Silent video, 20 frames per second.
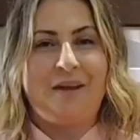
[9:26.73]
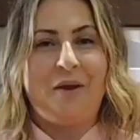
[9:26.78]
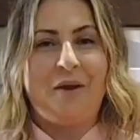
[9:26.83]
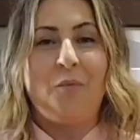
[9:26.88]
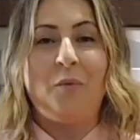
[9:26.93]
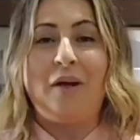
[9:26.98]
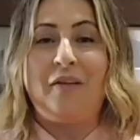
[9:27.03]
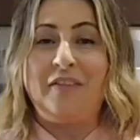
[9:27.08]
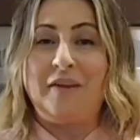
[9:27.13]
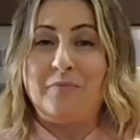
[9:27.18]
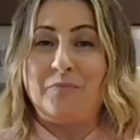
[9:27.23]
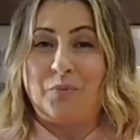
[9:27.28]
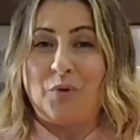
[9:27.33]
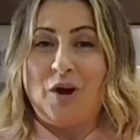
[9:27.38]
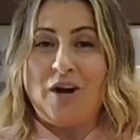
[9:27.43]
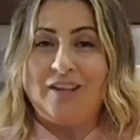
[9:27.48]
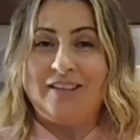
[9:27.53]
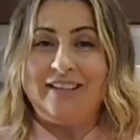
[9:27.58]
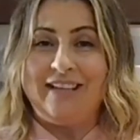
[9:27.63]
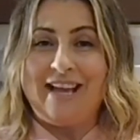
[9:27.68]
While the
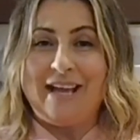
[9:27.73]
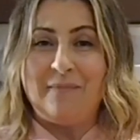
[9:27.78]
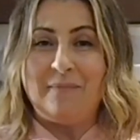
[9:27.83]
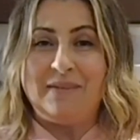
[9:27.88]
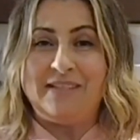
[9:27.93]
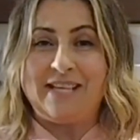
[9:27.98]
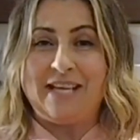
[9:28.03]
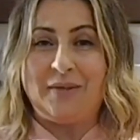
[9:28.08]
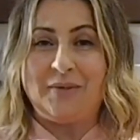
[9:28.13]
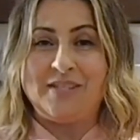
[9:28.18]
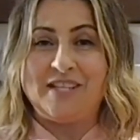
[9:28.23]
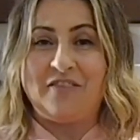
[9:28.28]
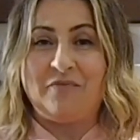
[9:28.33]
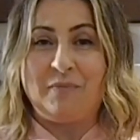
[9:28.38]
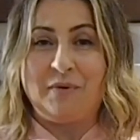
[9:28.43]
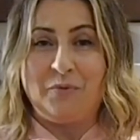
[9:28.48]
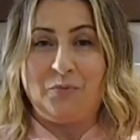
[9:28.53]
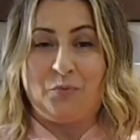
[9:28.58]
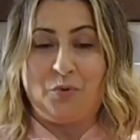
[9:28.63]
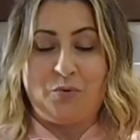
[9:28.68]
broccoli and potatoes have
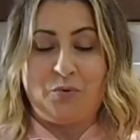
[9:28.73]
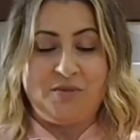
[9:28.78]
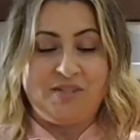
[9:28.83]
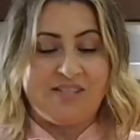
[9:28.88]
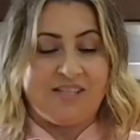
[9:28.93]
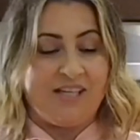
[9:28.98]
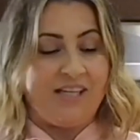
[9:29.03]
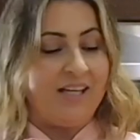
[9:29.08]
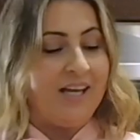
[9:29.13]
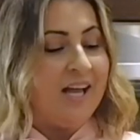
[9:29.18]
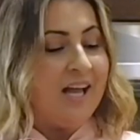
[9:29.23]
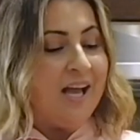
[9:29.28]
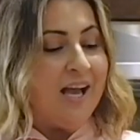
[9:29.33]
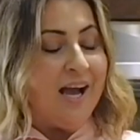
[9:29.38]
been roasting,